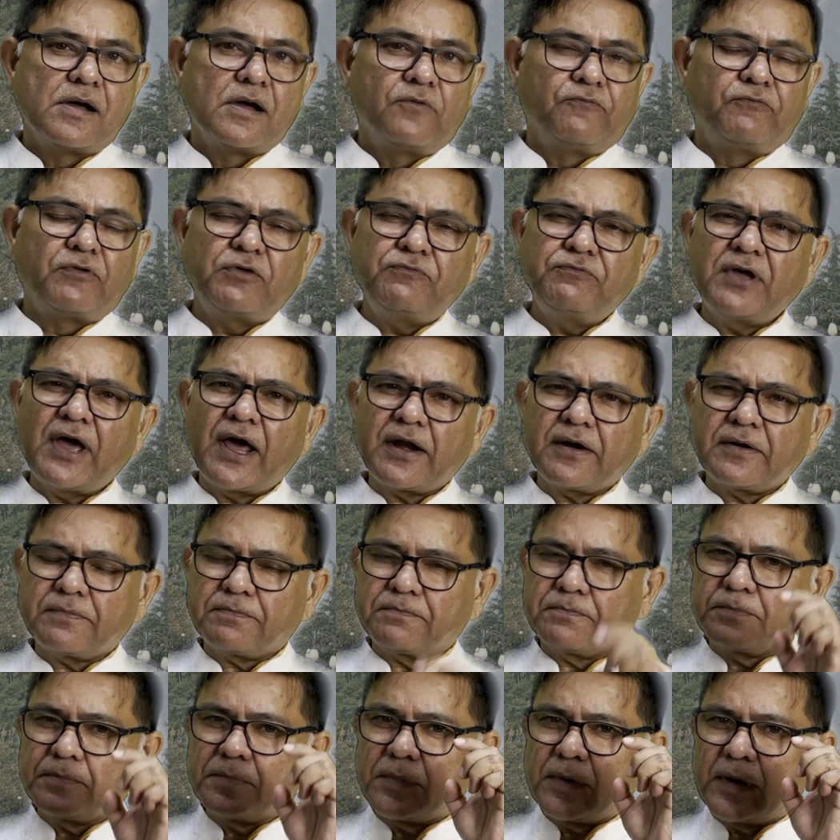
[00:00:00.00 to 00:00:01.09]
When we are
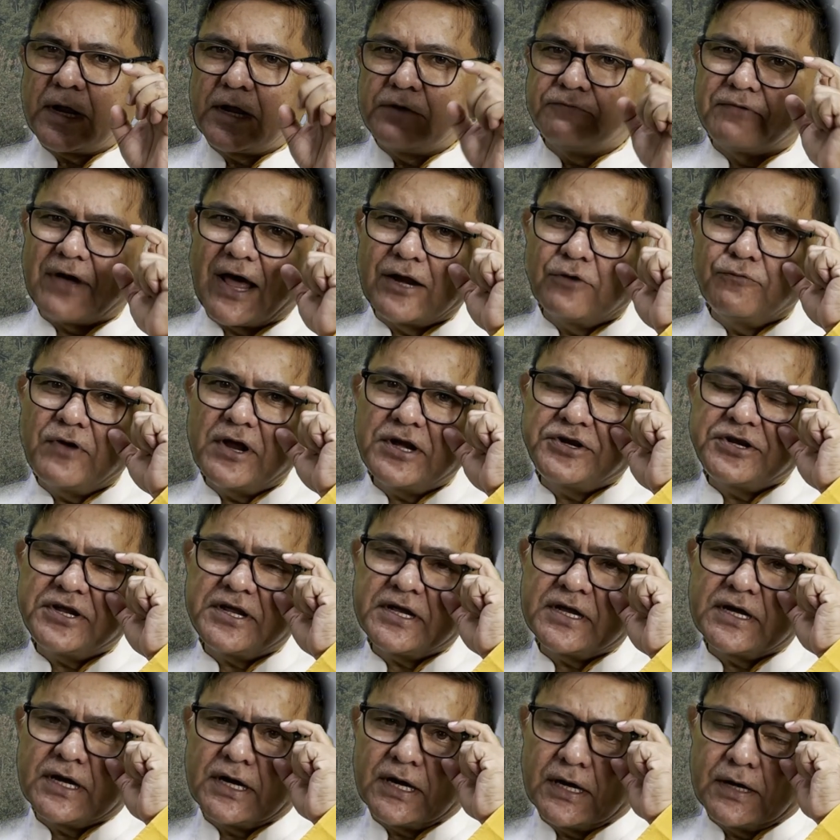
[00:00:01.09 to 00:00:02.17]

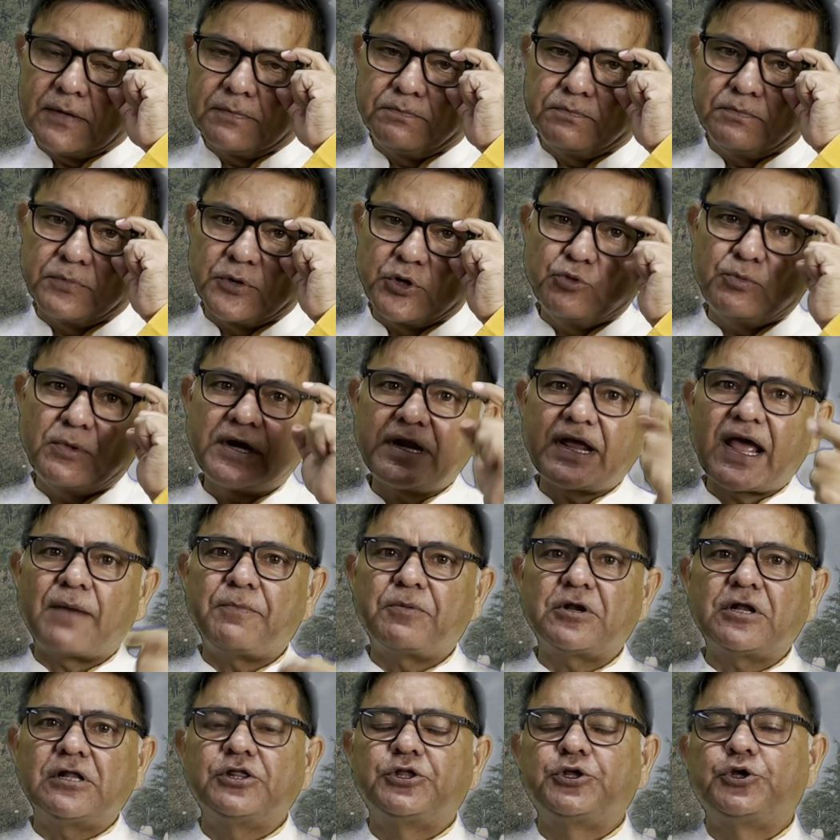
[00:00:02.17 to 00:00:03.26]
evaluating human
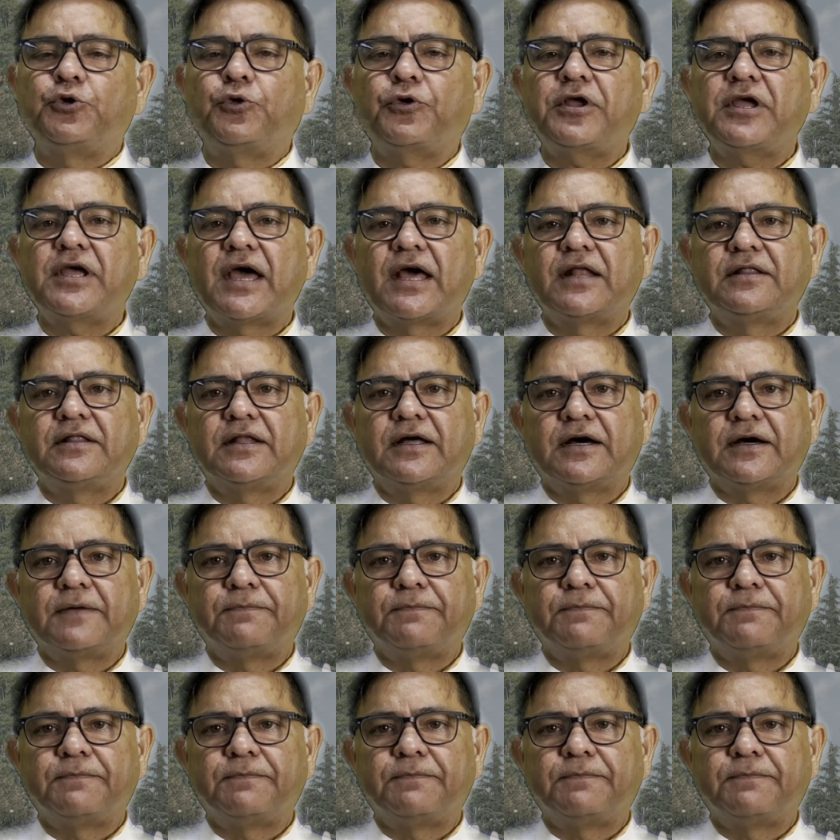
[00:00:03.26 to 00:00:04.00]
capital theory and